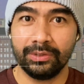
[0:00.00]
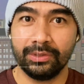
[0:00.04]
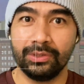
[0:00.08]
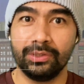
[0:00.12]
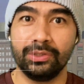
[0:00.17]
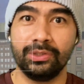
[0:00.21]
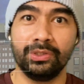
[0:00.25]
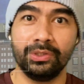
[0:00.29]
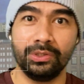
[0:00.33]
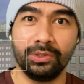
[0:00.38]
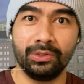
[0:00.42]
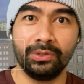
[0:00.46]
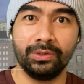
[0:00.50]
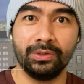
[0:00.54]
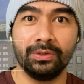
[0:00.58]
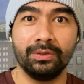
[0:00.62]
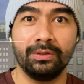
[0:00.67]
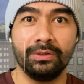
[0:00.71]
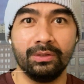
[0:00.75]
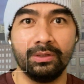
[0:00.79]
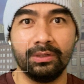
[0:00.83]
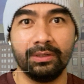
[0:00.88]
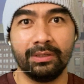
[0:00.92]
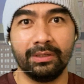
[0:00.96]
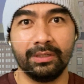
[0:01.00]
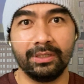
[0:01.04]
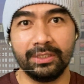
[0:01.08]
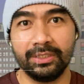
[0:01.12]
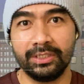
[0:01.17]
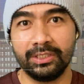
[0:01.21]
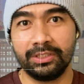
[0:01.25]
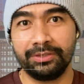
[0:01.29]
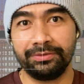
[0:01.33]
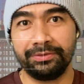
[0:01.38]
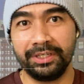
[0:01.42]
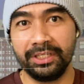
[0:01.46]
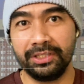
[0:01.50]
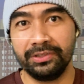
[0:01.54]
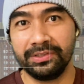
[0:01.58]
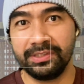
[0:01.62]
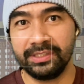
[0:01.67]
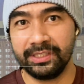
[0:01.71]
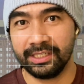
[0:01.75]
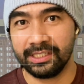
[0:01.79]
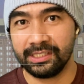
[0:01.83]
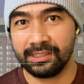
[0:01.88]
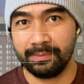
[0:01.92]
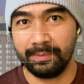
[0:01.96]
to 3 to
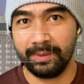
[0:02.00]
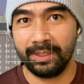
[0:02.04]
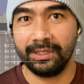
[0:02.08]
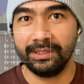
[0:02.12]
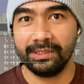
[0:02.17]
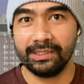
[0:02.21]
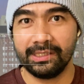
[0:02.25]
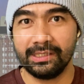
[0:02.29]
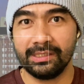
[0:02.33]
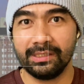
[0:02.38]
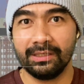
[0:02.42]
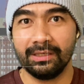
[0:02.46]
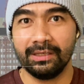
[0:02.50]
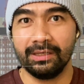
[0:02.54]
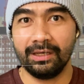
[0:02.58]
6 months.